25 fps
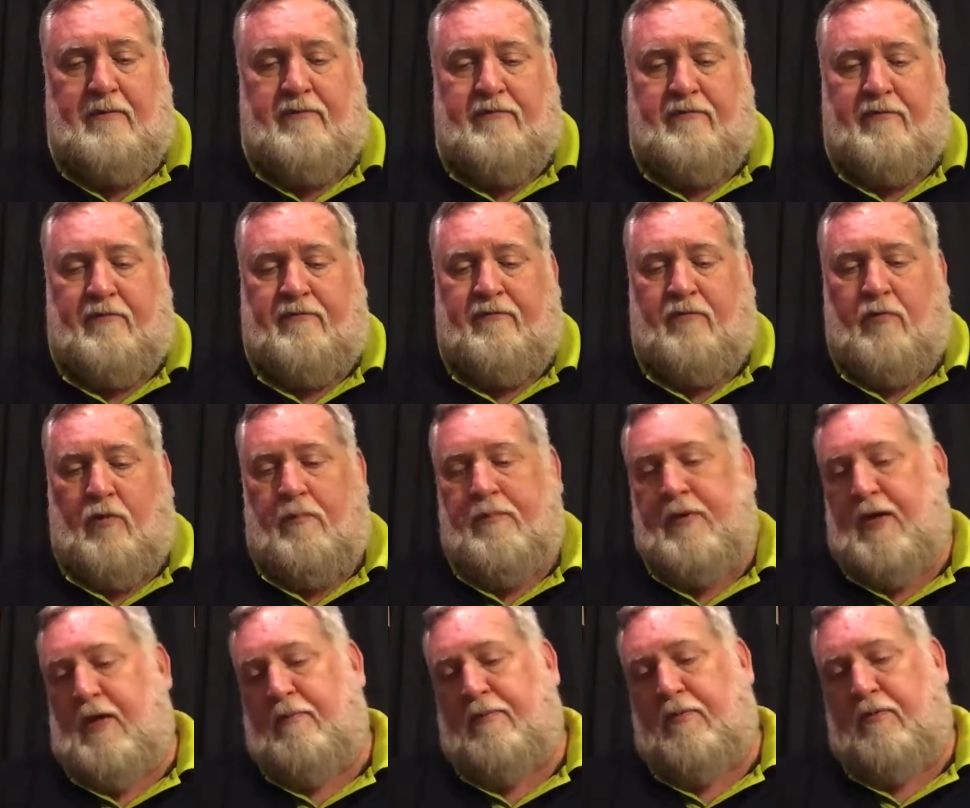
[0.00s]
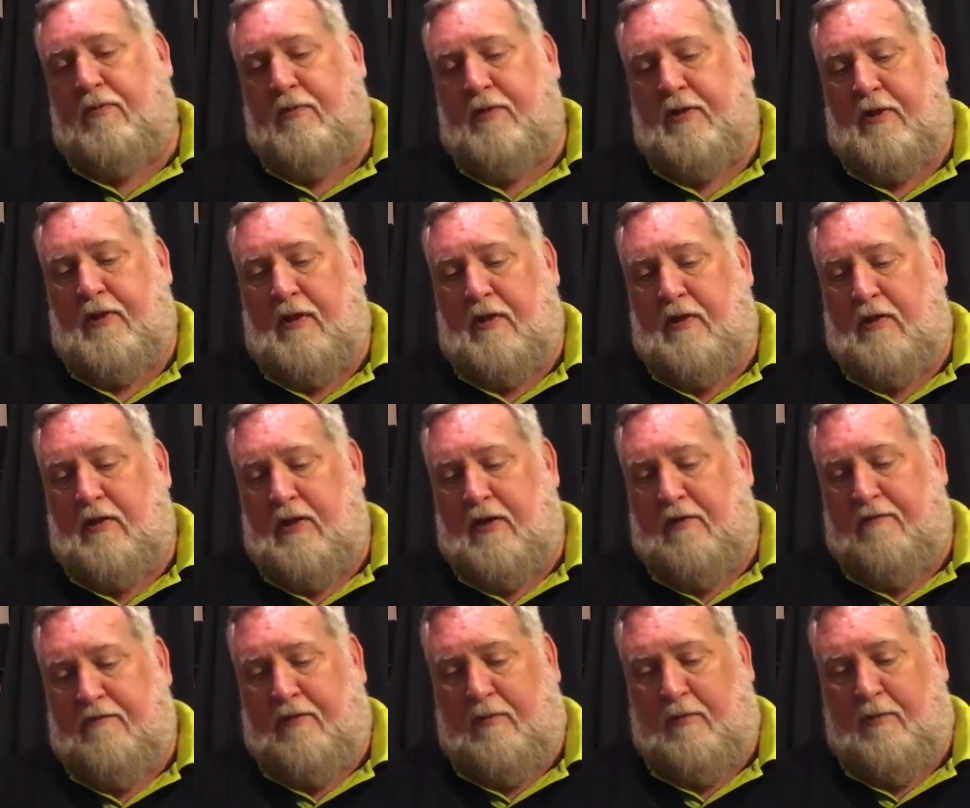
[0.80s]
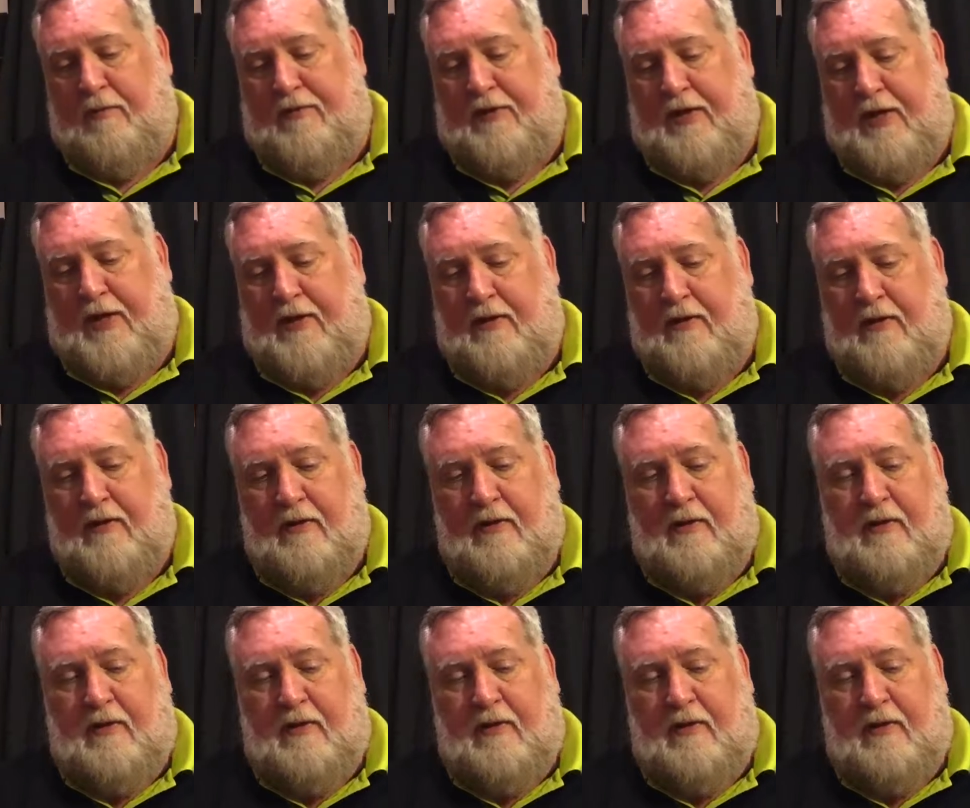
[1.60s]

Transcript: For 4 people, you can have fun with that.